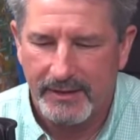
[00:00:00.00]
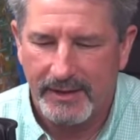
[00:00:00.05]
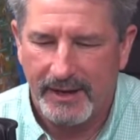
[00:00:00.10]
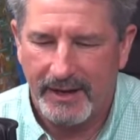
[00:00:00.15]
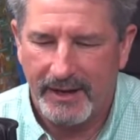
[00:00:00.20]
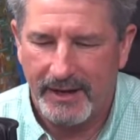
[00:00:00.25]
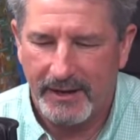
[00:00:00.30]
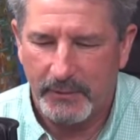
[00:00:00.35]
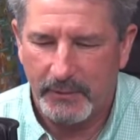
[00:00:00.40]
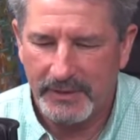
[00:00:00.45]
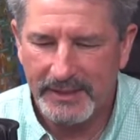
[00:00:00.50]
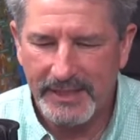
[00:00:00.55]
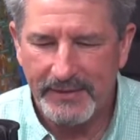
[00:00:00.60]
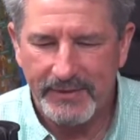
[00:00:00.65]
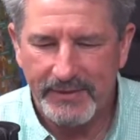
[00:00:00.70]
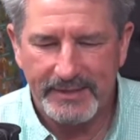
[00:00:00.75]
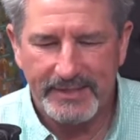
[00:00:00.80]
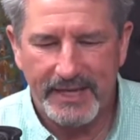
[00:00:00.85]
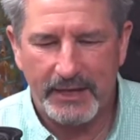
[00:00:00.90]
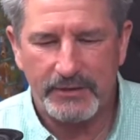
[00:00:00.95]
we're
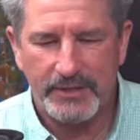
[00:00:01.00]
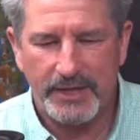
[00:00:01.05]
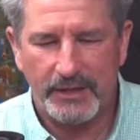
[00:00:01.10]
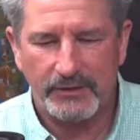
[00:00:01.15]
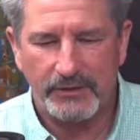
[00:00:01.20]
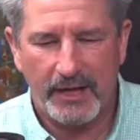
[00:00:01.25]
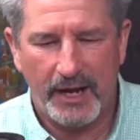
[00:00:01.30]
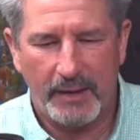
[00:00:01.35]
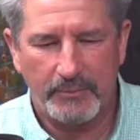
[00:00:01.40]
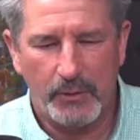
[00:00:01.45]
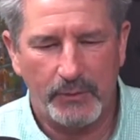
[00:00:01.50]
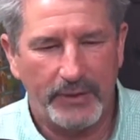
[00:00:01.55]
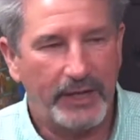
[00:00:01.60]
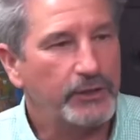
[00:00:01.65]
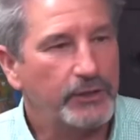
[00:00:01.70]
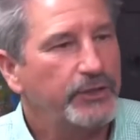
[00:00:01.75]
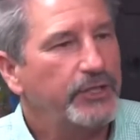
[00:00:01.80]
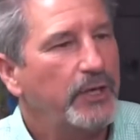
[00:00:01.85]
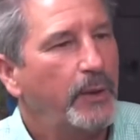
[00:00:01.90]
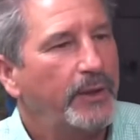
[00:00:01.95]
leaving San Jose del Cabo, and I
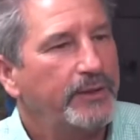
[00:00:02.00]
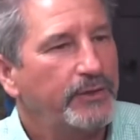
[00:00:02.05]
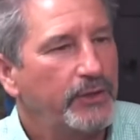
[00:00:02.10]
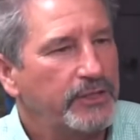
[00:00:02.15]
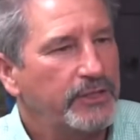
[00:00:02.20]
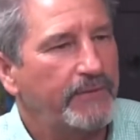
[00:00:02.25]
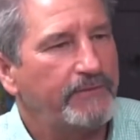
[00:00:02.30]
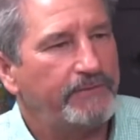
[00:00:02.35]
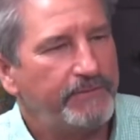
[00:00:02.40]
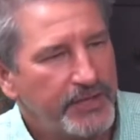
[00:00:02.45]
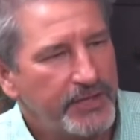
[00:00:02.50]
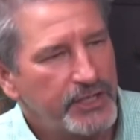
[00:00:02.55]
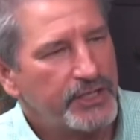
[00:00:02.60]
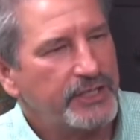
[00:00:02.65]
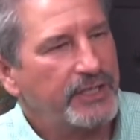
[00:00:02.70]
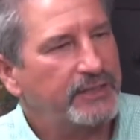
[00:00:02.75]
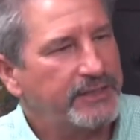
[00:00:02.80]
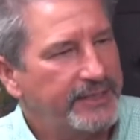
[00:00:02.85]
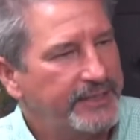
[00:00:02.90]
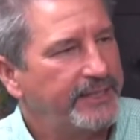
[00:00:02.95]
go, you know what? There's a
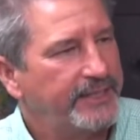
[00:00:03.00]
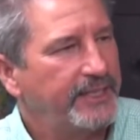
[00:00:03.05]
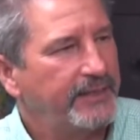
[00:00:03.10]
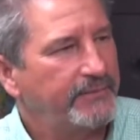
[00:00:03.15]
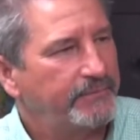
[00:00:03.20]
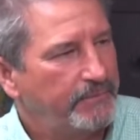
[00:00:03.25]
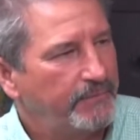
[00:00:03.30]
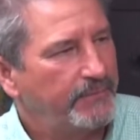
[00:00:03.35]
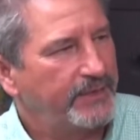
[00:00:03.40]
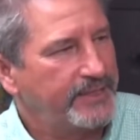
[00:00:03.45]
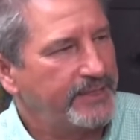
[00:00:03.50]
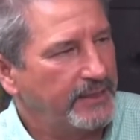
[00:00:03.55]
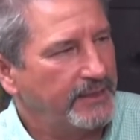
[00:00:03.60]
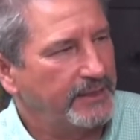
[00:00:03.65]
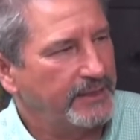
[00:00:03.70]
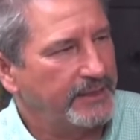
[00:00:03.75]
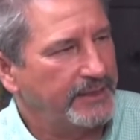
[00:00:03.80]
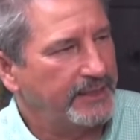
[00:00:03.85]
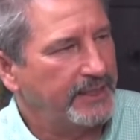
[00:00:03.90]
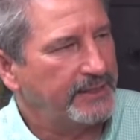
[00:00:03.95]
fish cleaning
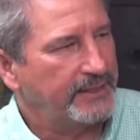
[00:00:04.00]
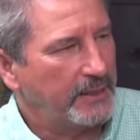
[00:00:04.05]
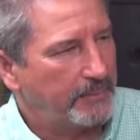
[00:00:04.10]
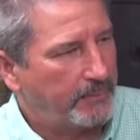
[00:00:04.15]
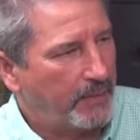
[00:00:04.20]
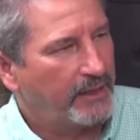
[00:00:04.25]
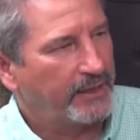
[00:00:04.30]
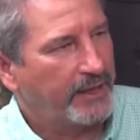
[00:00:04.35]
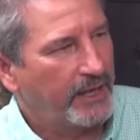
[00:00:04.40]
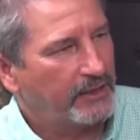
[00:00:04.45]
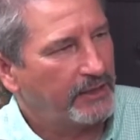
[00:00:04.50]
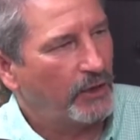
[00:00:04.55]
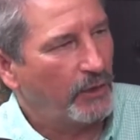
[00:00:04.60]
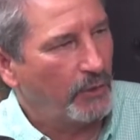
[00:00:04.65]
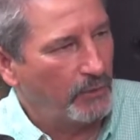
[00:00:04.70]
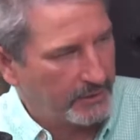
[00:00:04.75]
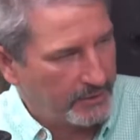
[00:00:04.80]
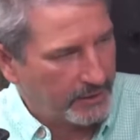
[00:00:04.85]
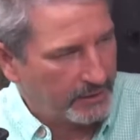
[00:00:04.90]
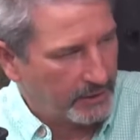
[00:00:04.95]
facility at the
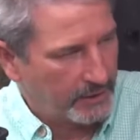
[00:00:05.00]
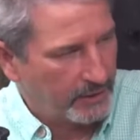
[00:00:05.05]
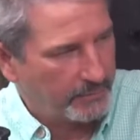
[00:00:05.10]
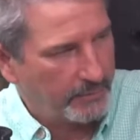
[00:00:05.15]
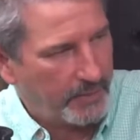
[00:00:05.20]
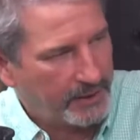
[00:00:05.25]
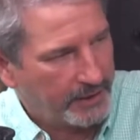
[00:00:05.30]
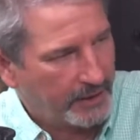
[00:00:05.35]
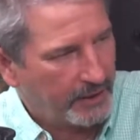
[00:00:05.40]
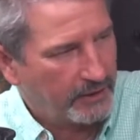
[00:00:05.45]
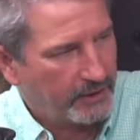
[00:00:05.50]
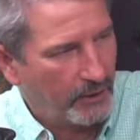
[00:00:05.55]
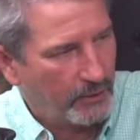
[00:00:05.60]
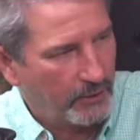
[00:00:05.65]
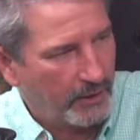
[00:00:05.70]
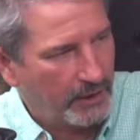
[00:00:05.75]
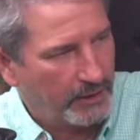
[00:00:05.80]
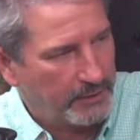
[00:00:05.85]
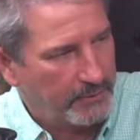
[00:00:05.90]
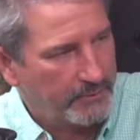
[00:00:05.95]
little
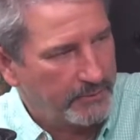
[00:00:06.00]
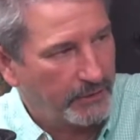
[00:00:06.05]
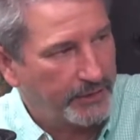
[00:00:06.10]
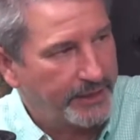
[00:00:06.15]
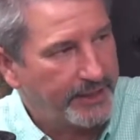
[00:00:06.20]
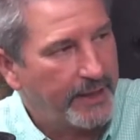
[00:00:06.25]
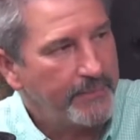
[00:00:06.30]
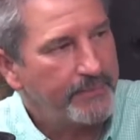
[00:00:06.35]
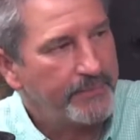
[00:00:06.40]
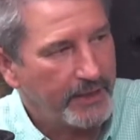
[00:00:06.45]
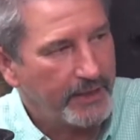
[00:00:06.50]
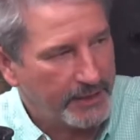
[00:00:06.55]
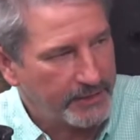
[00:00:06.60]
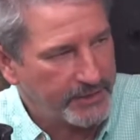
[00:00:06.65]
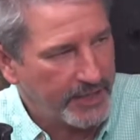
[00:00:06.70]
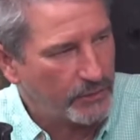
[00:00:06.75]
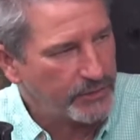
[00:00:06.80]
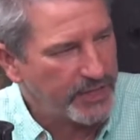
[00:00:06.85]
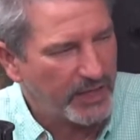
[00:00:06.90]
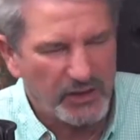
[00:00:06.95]
Panguero marina in
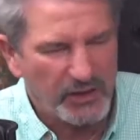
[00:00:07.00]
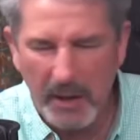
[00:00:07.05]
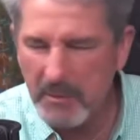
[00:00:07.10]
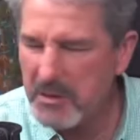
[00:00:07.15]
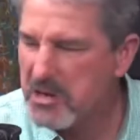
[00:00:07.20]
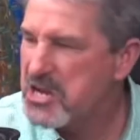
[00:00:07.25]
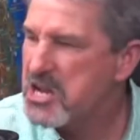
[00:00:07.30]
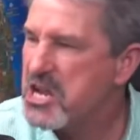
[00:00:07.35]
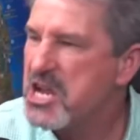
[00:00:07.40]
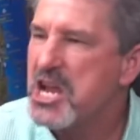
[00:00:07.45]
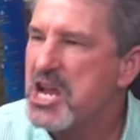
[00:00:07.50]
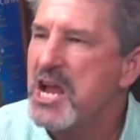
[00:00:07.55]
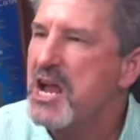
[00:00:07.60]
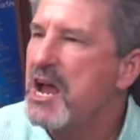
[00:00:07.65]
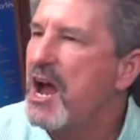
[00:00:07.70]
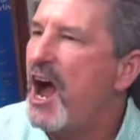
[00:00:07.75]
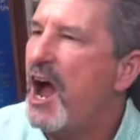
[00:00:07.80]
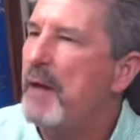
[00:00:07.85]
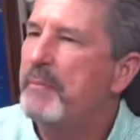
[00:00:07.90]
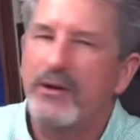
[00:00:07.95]
San Jose del Cabo.
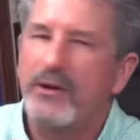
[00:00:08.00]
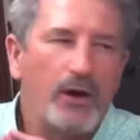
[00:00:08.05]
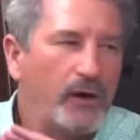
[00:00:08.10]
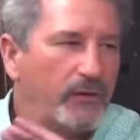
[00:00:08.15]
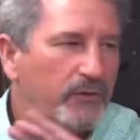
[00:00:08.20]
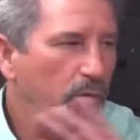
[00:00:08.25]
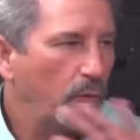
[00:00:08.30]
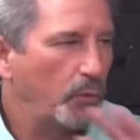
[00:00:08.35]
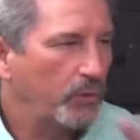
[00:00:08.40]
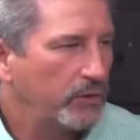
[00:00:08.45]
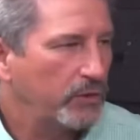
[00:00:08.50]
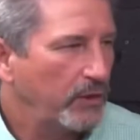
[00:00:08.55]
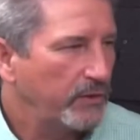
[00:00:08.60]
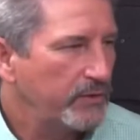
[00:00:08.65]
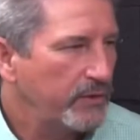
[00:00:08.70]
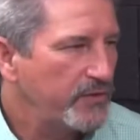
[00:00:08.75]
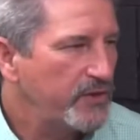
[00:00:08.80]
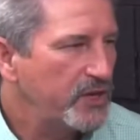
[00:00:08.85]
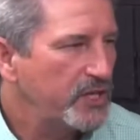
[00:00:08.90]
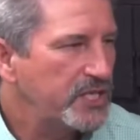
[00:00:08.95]
I've been all over the
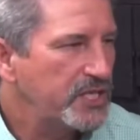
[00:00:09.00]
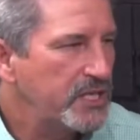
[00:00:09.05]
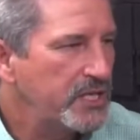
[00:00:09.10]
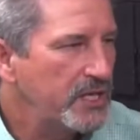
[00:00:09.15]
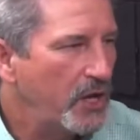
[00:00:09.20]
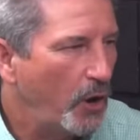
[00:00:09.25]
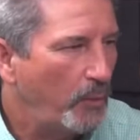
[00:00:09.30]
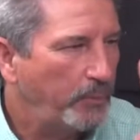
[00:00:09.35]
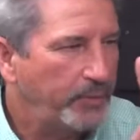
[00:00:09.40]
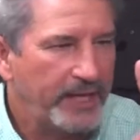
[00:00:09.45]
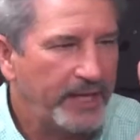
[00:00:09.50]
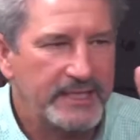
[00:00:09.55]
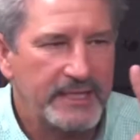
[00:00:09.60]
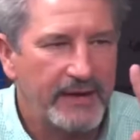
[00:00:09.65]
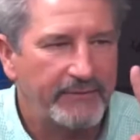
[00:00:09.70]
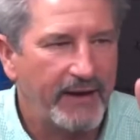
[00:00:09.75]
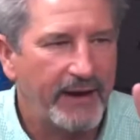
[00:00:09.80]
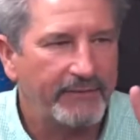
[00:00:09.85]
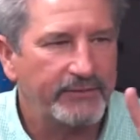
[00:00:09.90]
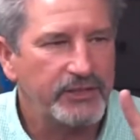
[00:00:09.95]
world. There's no place
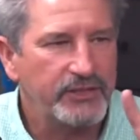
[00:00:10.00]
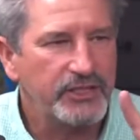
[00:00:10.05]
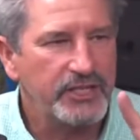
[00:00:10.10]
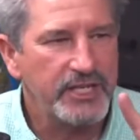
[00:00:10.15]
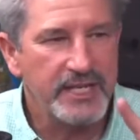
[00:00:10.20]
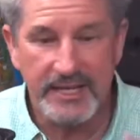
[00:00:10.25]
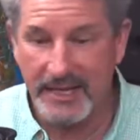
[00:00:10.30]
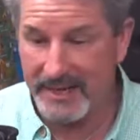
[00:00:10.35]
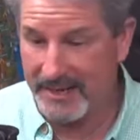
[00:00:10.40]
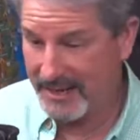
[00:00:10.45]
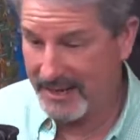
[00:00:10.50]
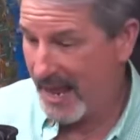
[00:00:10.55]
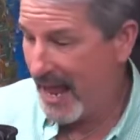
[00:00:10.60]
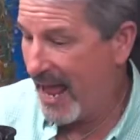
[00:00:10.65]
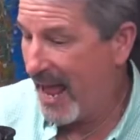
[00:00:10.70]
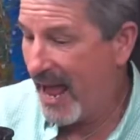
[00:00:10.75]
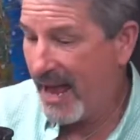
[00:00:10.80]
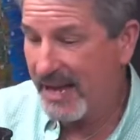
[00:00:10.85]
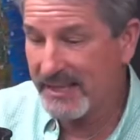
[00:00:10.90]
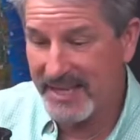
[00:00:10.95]
I've ever seen that
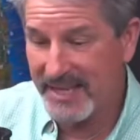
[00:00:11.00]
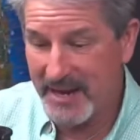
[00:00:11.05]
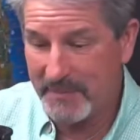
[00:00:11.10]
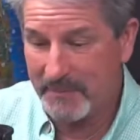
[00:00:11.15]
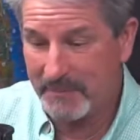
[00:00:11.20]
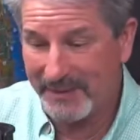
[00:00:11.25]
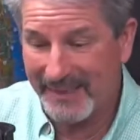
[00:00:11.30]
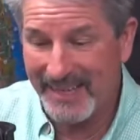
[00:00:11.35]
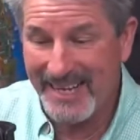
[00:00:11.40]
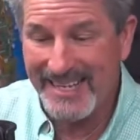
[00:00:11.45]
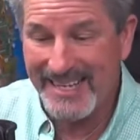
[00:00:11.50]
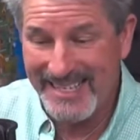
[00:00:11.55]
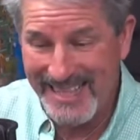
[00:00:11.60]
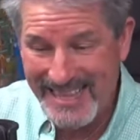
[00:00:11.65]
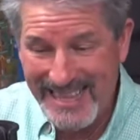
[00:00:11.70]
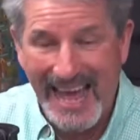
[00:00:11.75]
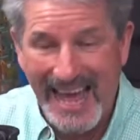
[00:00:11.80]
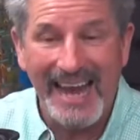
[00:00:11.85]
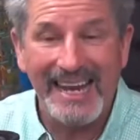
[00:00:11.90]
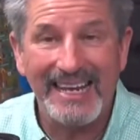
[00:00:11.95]
has a place
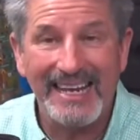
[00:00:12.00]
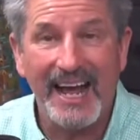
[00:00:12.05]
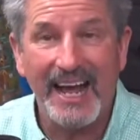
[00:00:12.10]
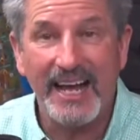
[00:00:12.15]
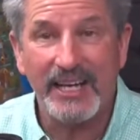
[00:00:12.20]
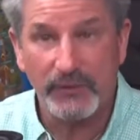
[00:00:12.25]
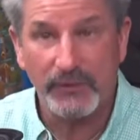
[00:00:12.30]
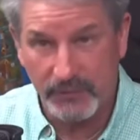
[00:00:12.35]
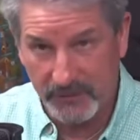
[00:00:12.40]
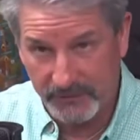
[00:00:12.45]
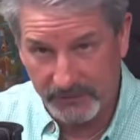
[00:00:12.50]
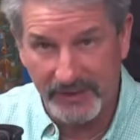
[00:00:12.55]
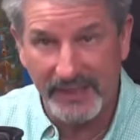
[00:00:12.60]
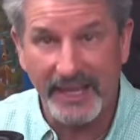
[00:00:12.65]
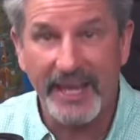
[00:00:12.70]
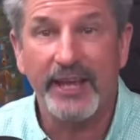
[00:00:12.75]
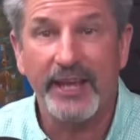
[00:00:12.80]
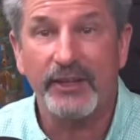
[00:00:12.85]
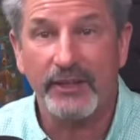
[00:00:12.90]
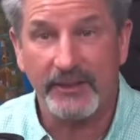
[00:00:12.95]
that nice for
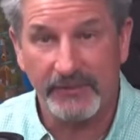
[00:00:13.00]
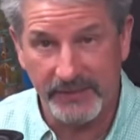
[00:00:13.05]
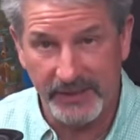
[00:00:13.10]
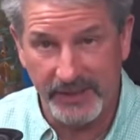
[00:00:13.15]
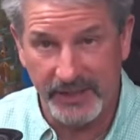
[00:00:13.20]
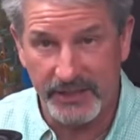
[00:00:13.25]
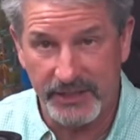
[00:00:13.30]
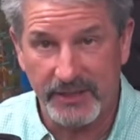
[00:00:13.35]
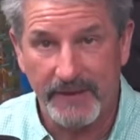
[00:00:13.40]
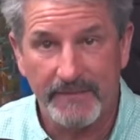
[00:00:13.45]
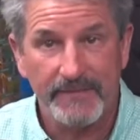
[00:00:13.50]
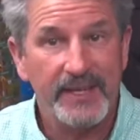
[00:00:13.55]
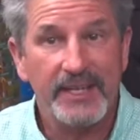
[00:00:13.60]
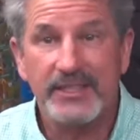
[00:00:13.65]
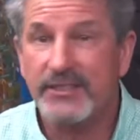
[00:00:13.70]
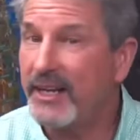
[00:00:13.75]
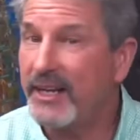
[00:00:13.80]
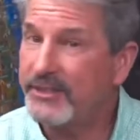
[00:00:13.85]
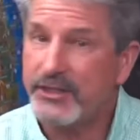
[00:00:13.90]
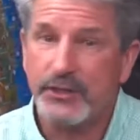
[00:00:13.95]
filleting your fish.
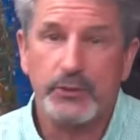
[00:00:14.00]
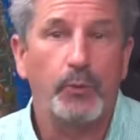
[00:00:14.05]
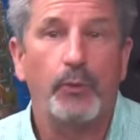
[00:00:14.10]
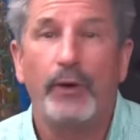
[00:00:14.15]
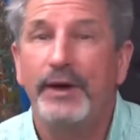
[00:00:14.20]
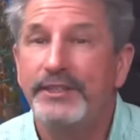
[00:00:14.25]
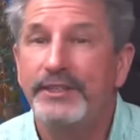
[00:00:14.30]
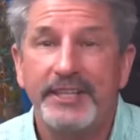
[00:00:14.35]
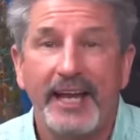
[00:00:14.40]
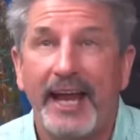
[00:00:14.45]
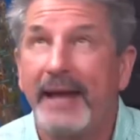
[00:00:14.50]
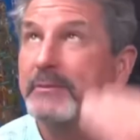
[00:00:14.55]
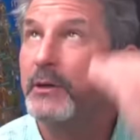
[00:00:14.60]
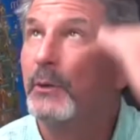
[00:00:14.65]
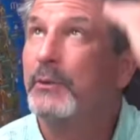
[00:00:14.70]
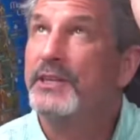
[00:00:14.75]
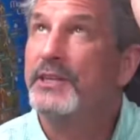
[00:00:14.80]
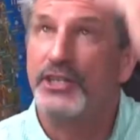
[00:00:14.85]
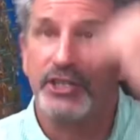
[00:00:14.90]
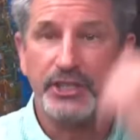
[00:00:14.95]
It's not just one table
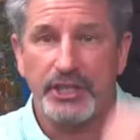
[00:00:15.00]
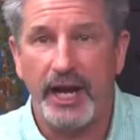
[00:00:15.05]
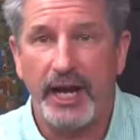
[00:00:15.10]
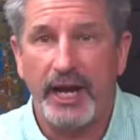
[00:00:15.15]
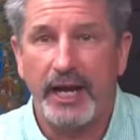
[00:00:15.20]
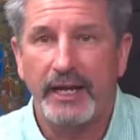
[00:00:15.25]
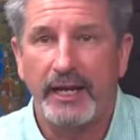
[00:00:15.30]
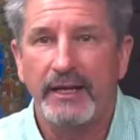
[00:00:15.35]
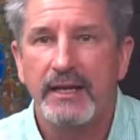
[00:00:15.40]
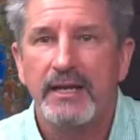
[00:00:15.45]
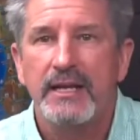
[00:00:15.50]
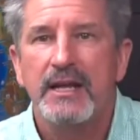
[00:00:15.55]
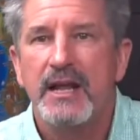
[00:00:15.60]
with a shade.